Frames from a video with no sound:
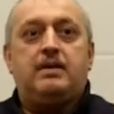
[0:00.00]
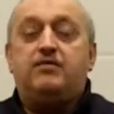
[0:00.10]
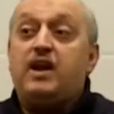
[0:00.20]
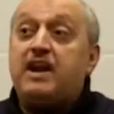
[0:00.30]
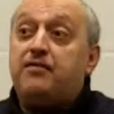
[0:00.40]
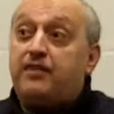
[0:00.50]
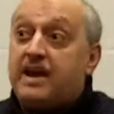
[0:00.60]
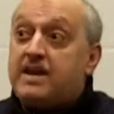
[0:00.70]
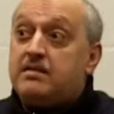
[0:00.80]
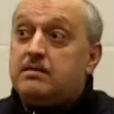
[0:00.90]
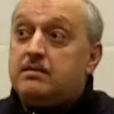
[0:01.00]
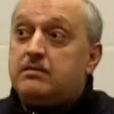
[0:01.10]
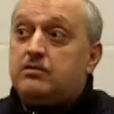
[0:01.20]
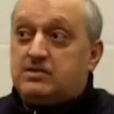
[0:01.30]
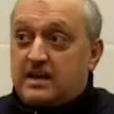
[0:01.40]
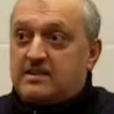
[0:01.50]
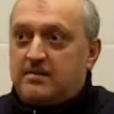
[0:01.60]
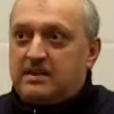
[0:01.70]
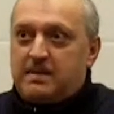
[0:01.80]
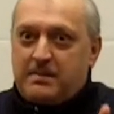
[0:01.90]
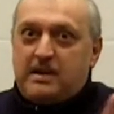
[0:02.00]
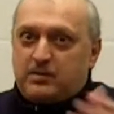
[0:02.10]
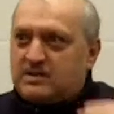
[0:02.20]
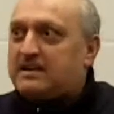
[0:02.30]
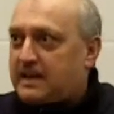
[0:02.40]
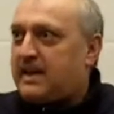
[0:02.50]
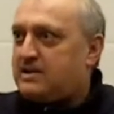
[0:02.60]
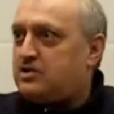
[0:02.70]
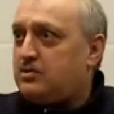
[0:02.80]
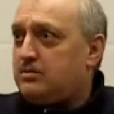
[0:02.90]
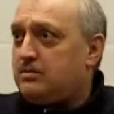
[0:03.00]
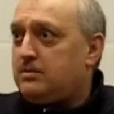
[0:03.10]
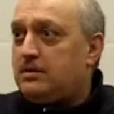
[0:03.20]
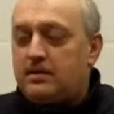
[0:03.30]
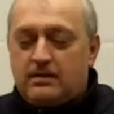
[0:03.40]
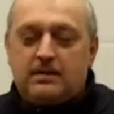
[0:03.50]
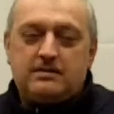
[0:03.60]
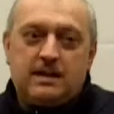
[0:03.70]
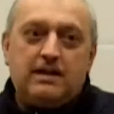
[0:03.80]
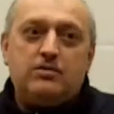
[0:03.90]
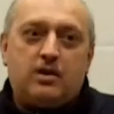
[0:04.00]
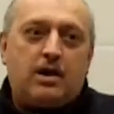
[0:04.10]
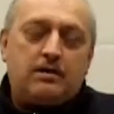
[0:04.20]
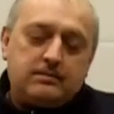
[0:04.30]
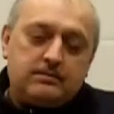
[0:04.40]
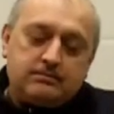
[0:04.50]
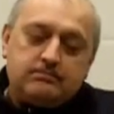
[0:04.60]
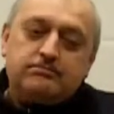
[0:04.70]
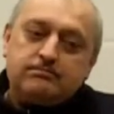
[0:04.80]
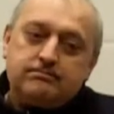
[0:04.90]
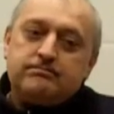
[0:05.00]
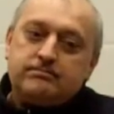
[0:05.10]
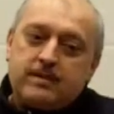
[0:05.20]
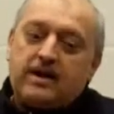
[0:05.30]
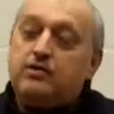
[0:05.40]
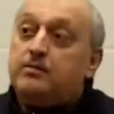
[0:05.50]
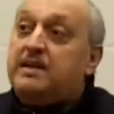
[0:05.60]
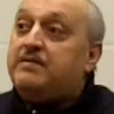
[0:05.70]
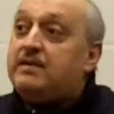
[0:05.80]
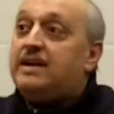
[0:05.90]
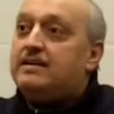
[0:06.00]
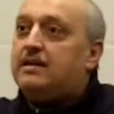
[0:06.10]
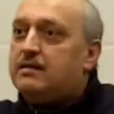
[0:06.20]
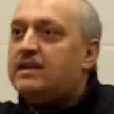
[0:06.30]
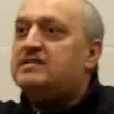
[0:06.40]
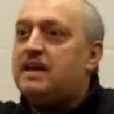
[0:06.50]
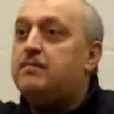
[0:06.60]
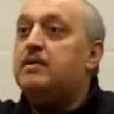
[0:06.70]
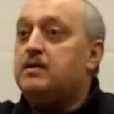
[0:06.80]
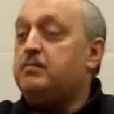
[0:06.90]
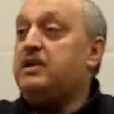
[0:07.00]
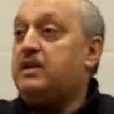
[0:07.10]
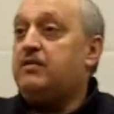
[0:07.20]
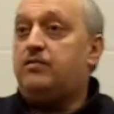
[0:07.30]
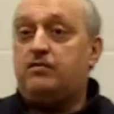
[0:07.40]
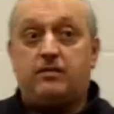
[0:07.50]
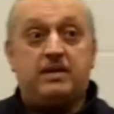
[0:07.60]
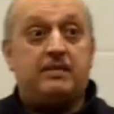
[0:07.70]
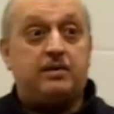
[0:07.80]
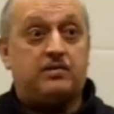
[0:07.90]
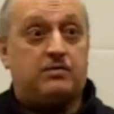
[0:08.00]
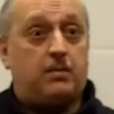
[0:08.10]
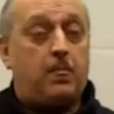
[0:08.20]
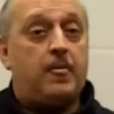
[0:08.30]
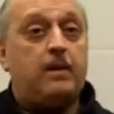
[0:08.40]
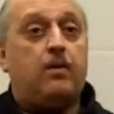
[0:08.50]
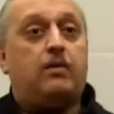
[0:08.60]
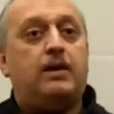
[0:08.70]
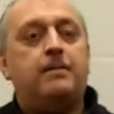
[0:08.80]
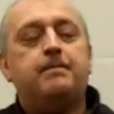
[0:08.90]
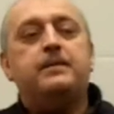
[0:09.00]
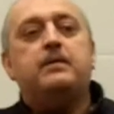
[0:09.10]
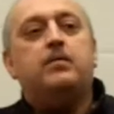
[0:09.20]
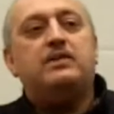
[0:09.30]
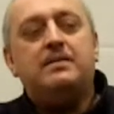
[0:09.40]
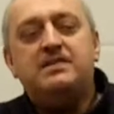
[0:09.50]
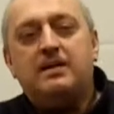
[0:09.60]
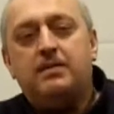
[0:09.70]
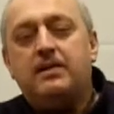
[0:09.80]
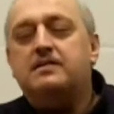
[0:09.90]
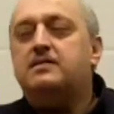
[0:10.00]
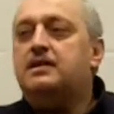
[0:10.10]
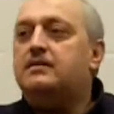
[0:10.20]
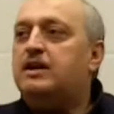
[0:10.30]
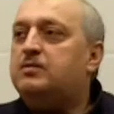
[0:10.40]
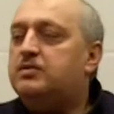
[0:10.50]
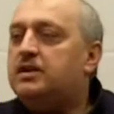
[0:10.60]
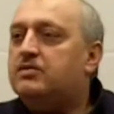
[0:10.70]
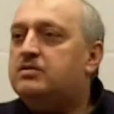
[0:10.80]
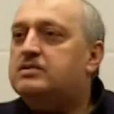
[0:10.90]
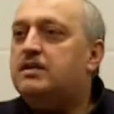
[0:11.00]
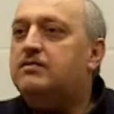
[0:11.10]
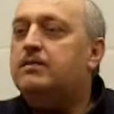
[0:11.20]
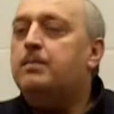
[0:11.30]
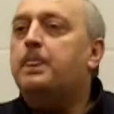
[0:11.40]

If you are afraid to say something, maybe he will start against you, then say in your heart, I don't believe in that, and next time be careful from that person. Okay? What I'm saying, brother and sister, try to protect yourself.